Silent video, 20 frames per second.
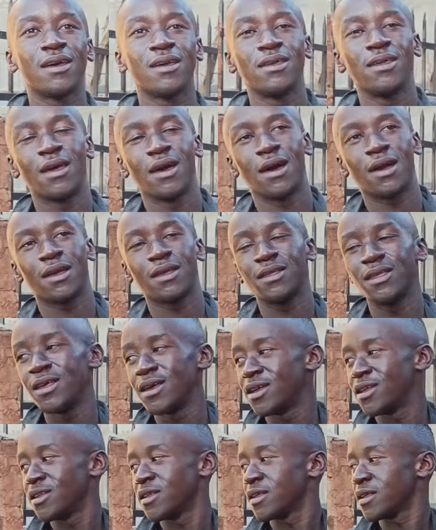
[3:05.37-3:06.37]
yeah,
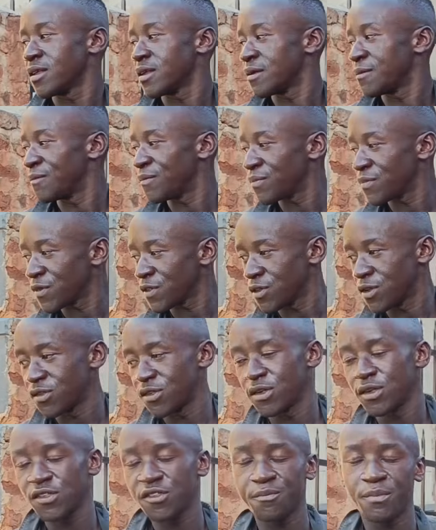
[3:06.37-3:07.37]
then it's
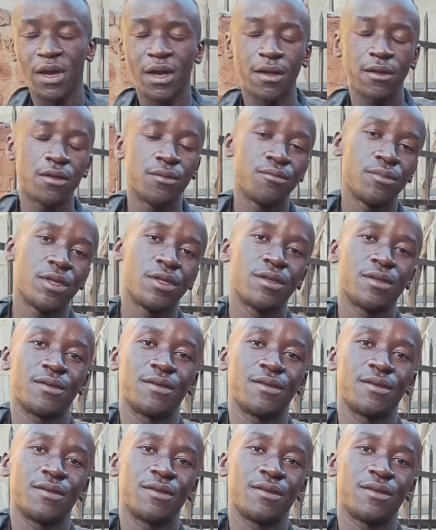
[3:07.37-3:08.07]
expired me.